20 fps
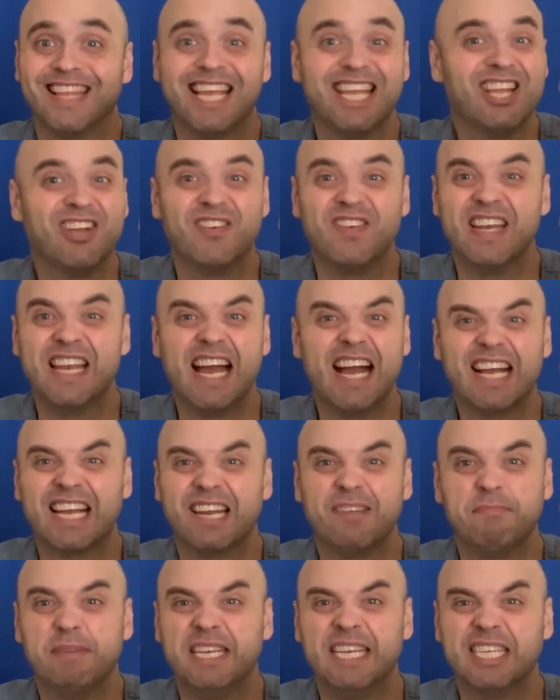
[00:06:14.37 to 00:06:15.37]
You're not
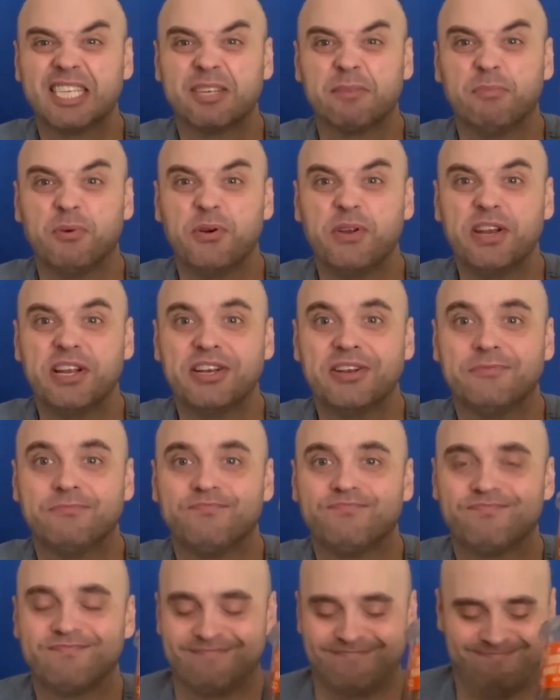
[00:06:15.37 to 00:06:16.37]
gonna be disappointed.
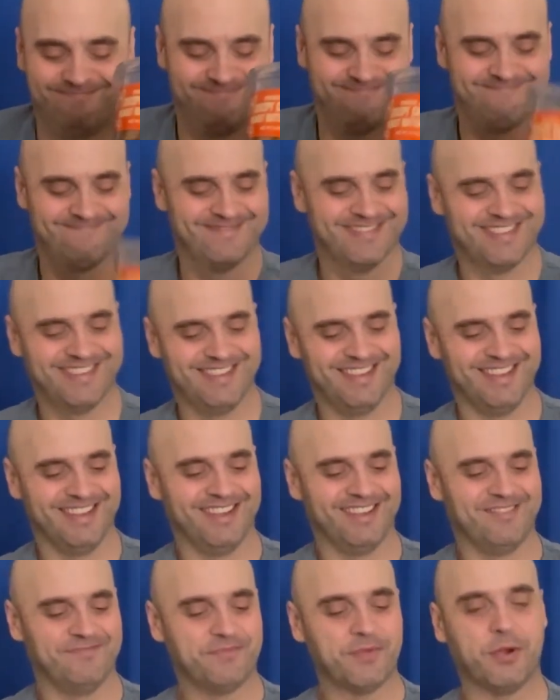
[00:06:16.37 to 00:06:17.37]

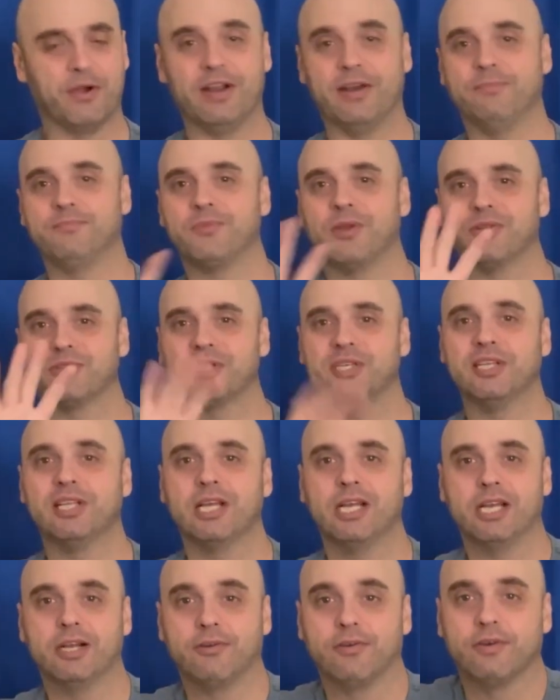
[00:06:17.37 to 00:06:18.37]
All right, I'll see you
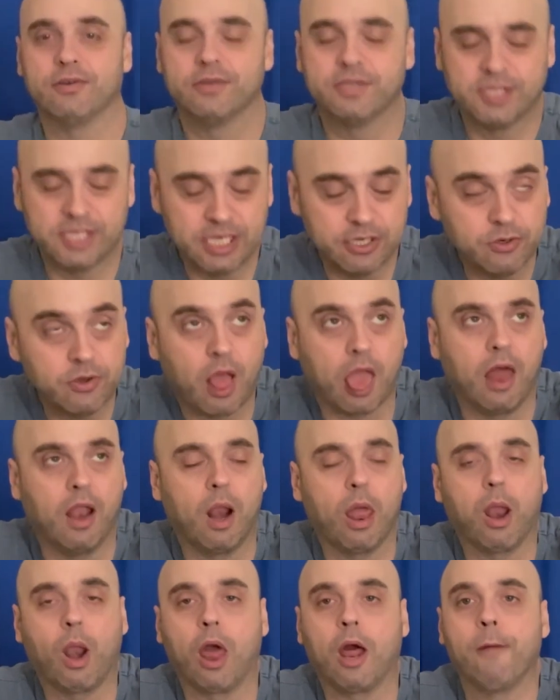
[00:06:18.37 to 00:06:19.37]
later. See you,
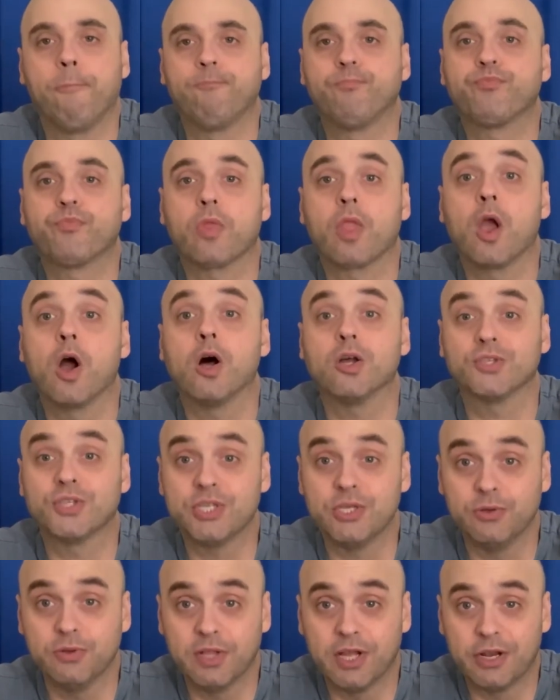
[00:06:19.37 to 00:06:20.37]
I'll see
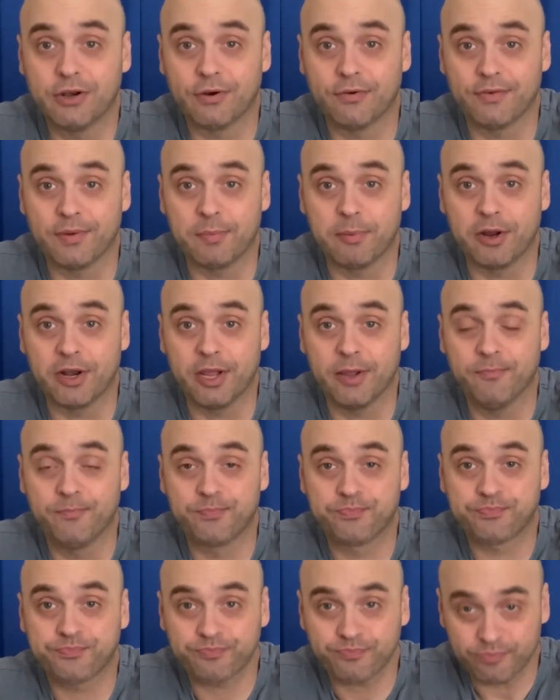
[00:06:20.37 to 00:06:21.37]
you later, everybody.
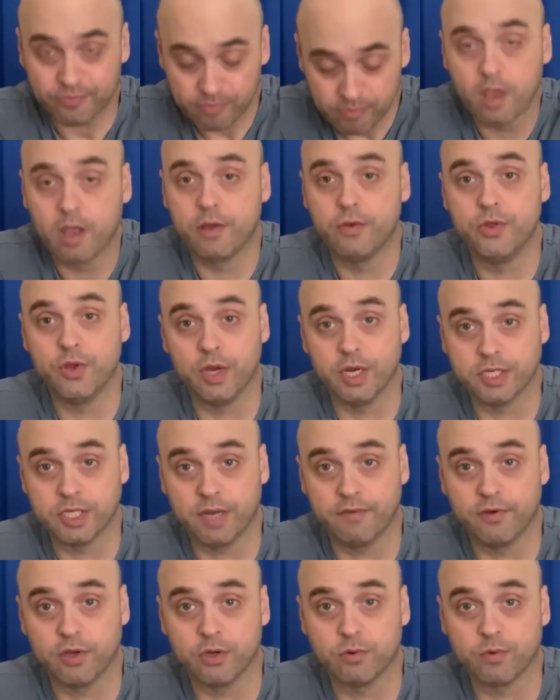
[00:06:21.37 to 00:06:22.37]
You guys
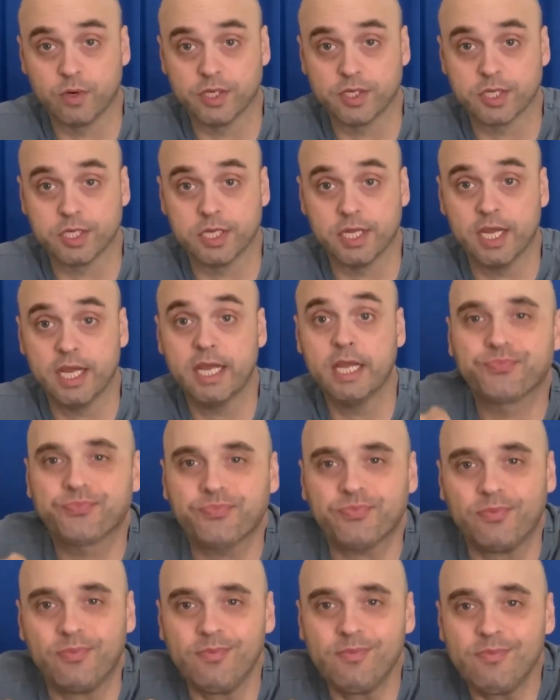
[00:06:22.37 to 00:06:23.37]
have a good rest of the day.
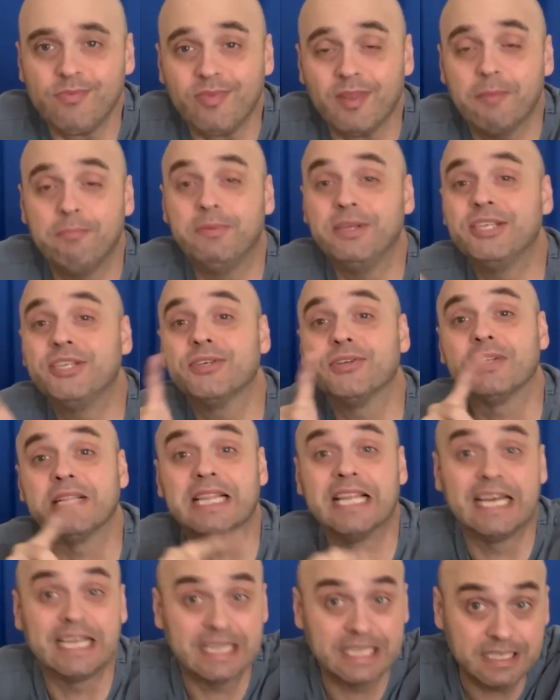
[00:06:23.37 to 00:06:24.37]
Be sure to
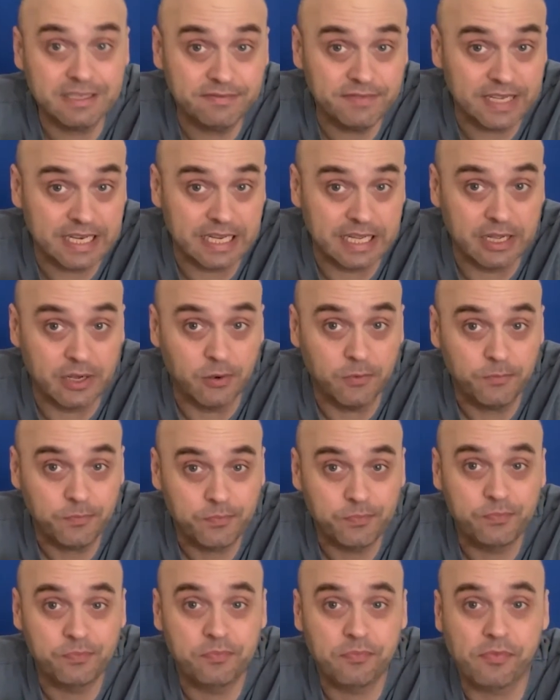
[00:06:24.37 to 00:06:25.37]
like this video
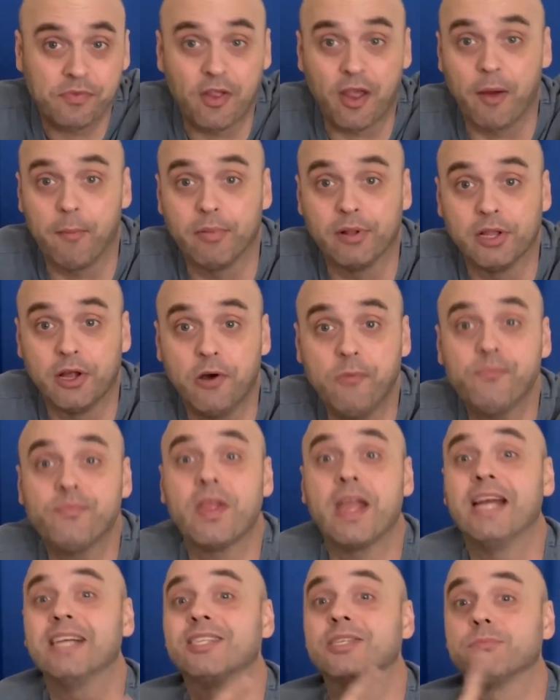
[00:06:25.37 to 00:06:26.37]
down below
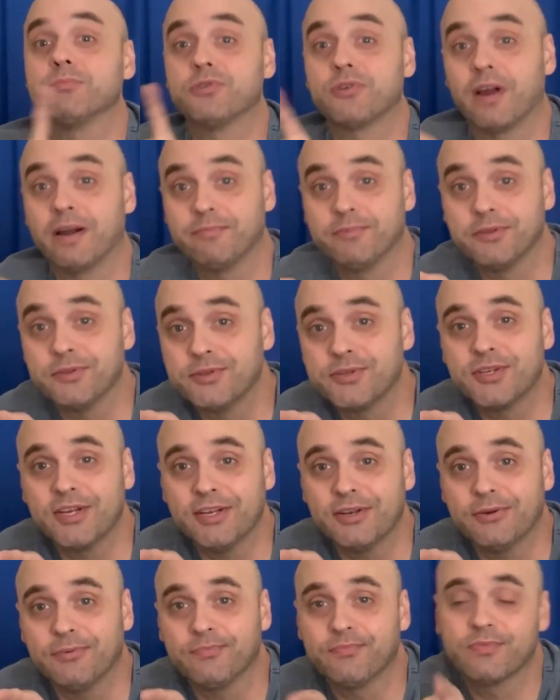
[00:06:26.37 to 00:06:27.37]
and subscribe to this
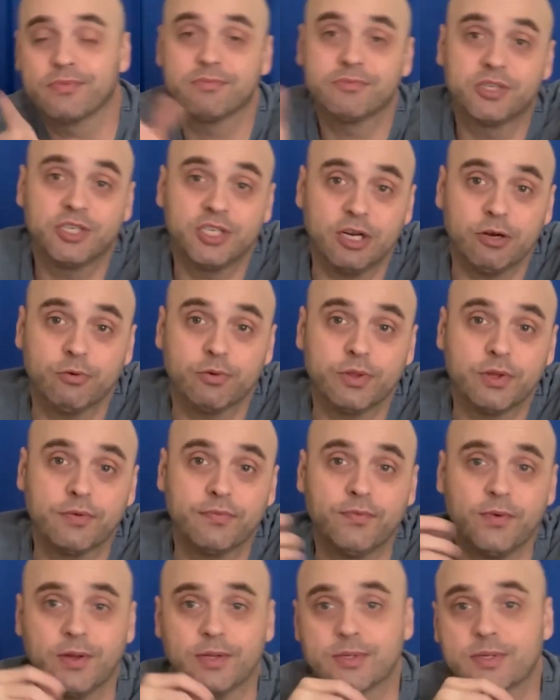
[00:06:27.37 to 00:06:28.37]
channel. Share it with your
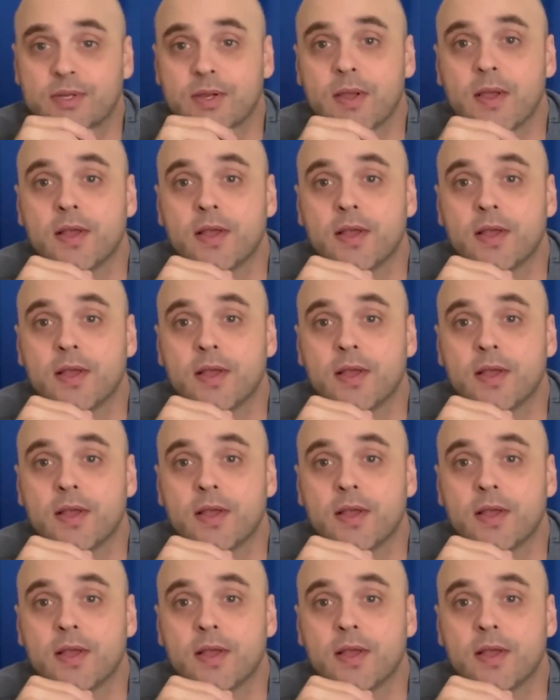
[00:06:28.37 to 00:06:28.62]
friends.